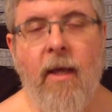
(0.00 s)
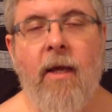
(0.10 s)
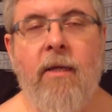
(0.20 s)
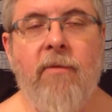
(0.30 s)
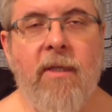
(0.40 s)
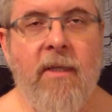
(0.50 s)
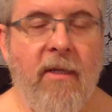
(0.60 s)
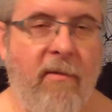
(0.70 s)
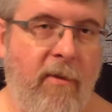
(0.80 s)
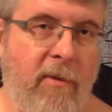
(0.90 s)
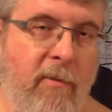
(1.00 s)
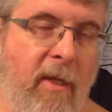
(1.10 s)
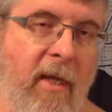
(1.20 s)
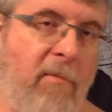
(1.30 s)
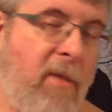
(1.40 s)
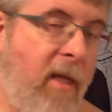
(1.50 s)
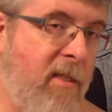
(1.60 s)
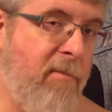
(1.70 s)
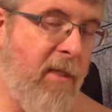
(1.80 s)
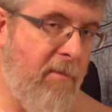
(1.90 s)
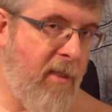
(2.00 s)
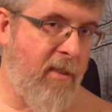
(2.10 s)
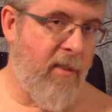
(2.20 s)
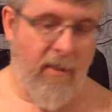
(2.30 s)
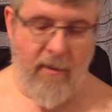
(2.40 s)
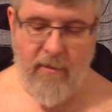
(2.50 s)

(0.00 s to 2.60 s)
And don't get that confused with A plus B plus C.